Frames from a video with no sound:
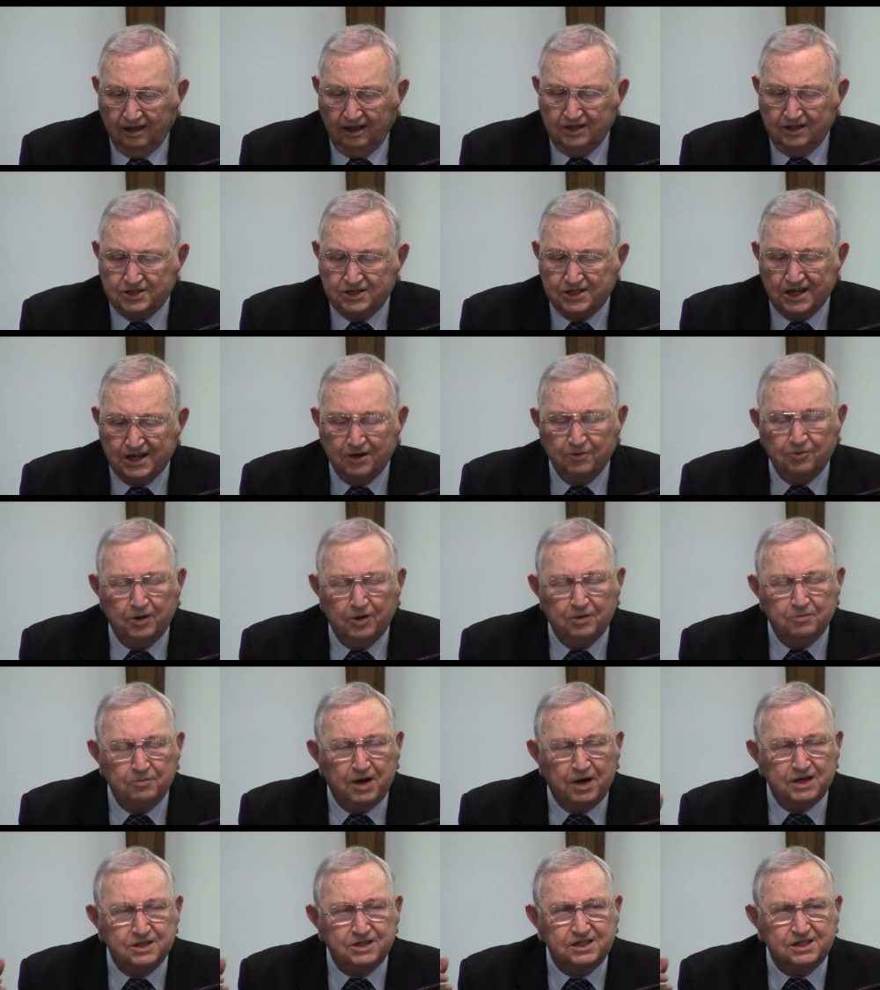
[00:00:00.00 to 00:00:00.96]
You see, we
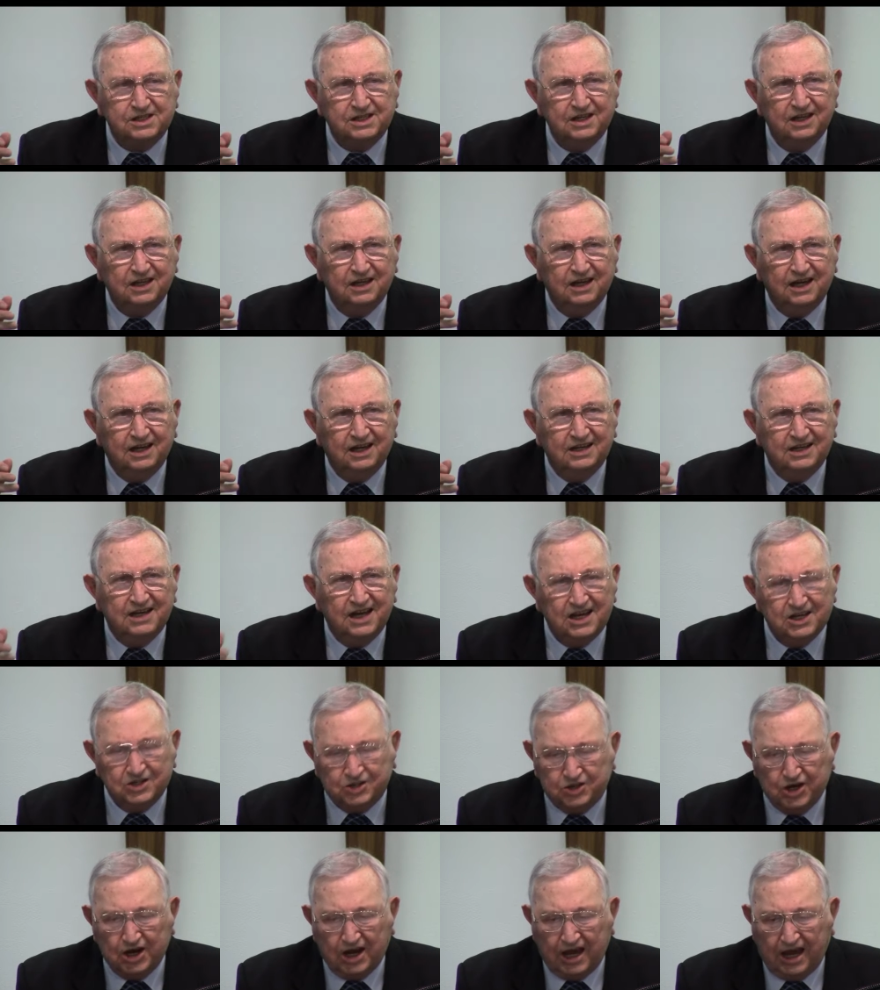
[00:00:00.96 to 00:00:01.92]
must
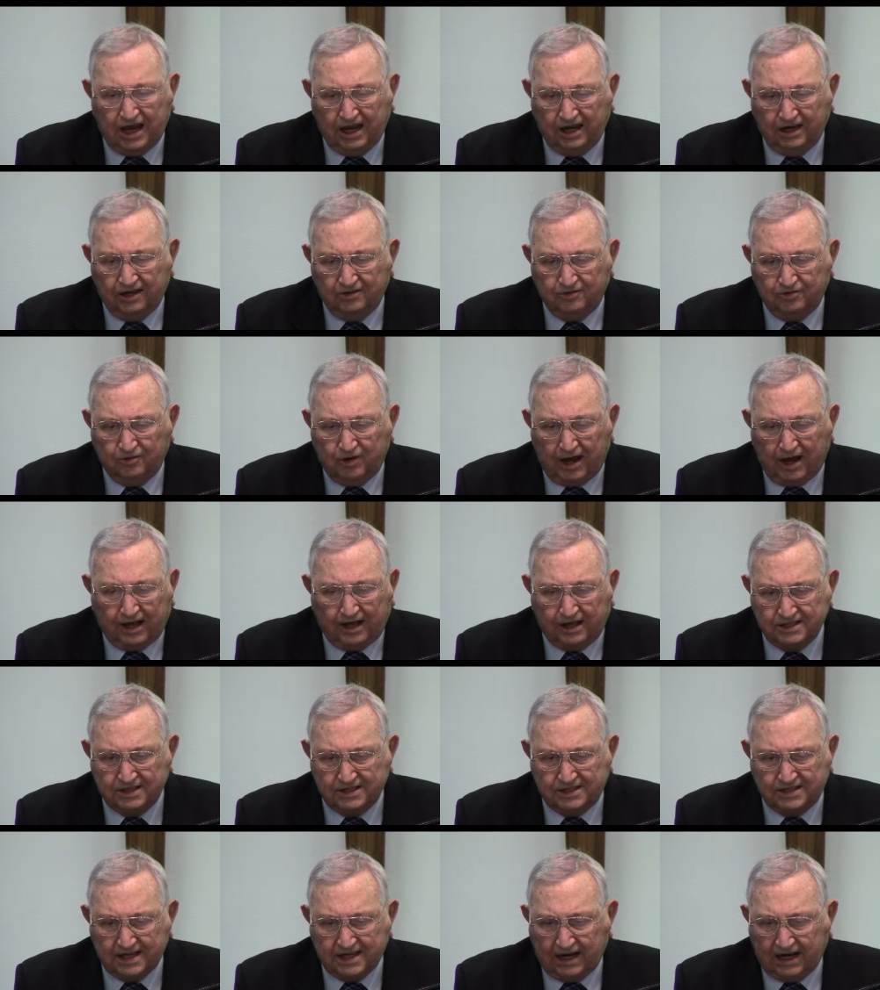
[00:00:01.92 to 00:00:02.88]
initiate
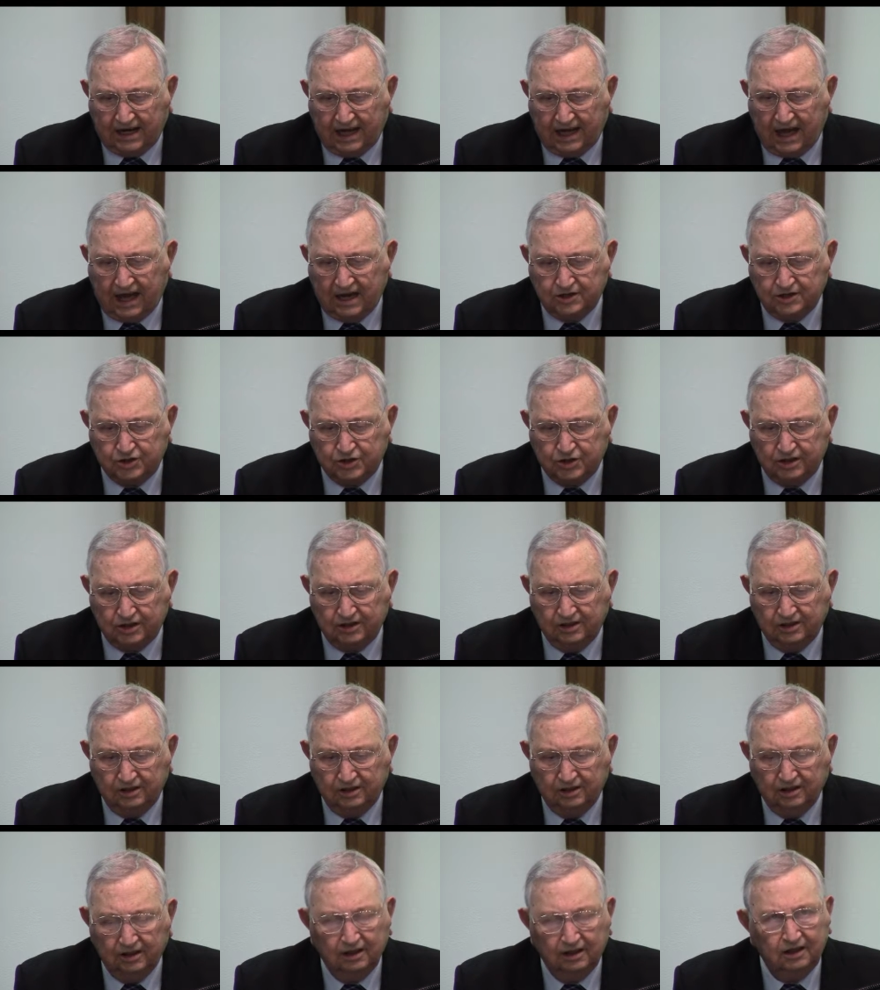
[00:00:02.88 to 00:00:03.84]
reconciliation.
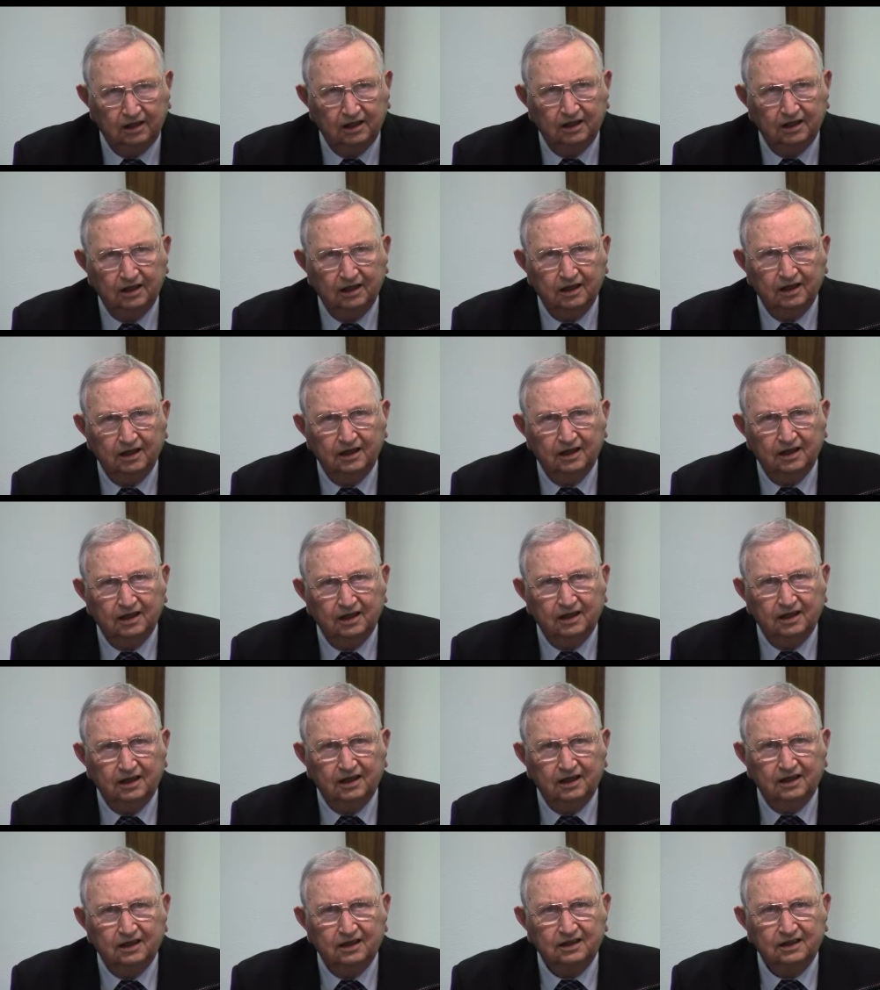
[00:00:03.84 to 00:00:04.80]

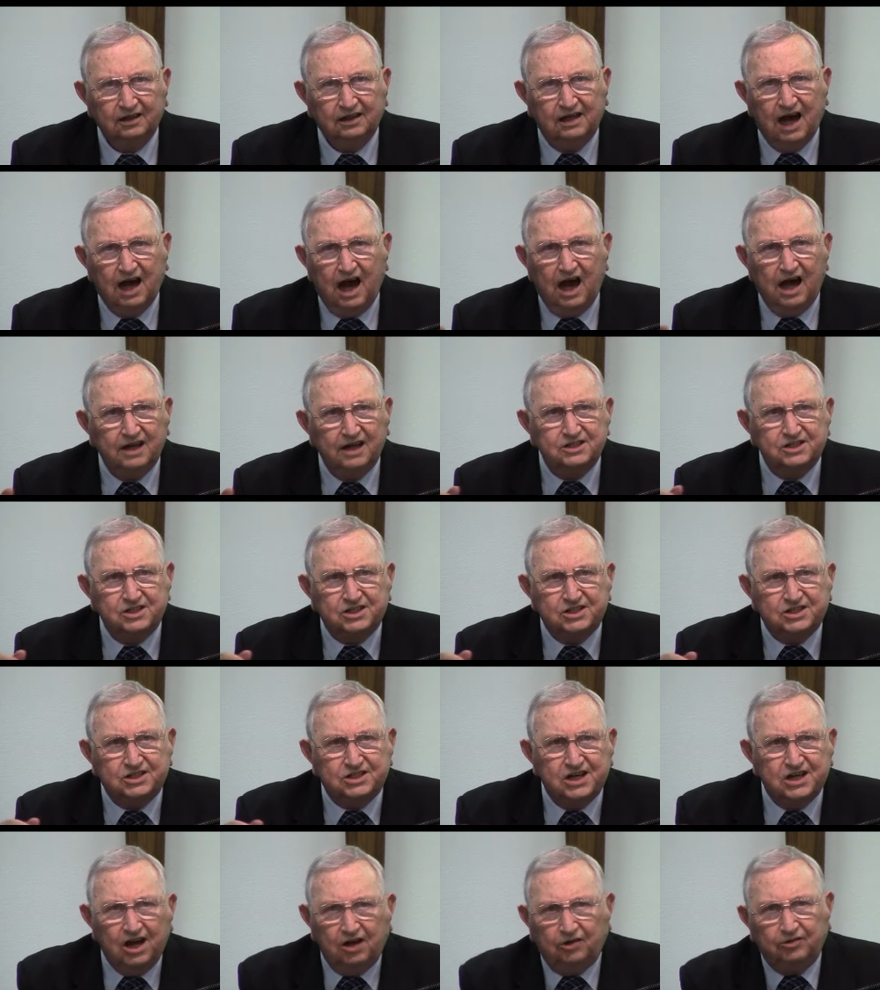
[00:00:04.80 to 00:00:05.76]

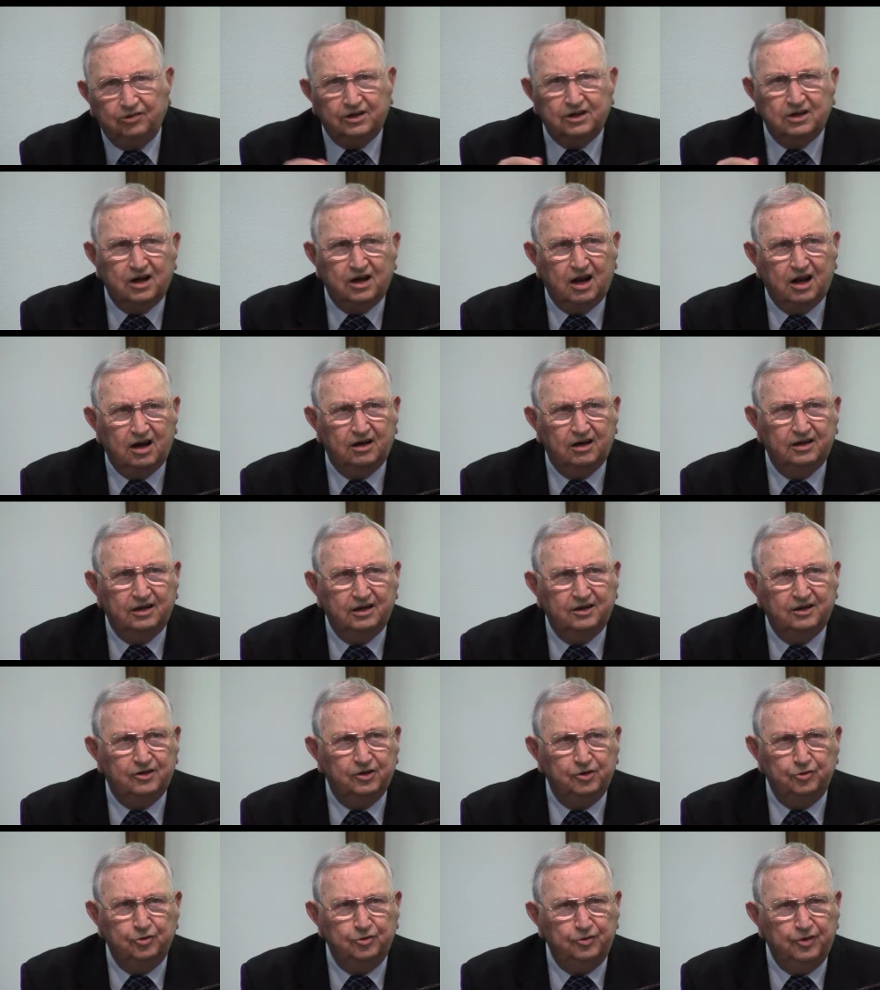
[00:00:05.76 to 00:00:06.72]
God's children are to
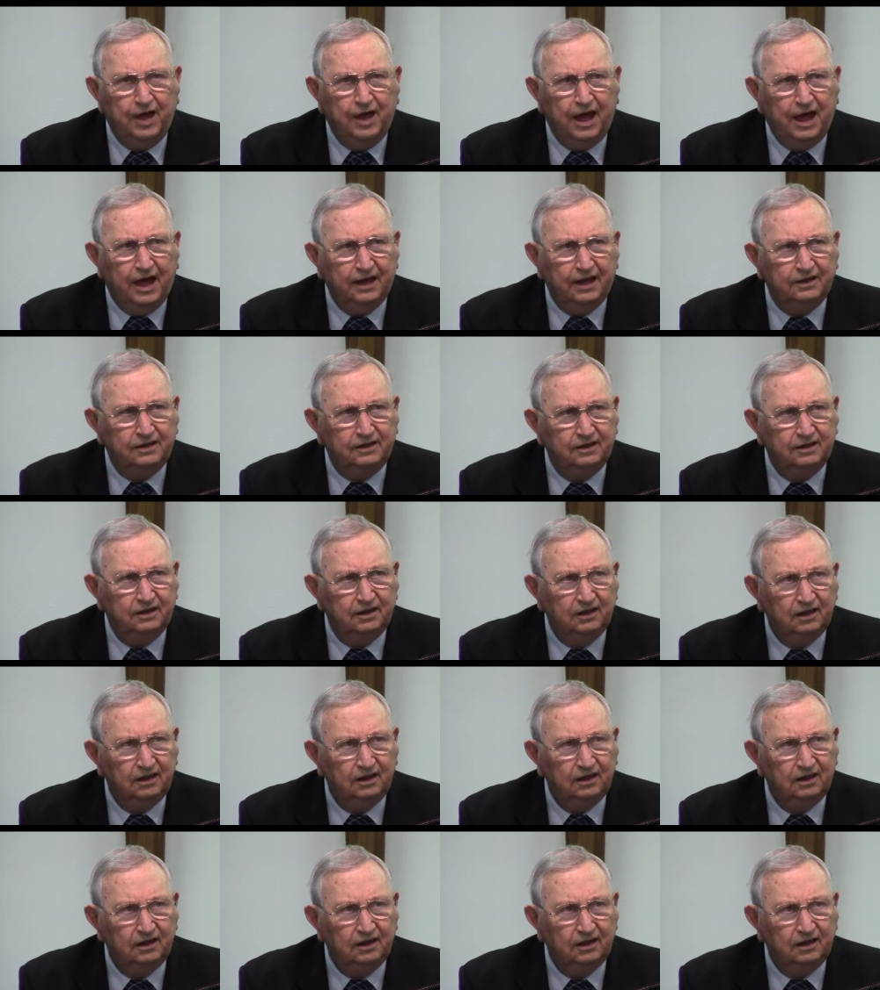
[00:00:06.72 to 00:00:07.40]
do that.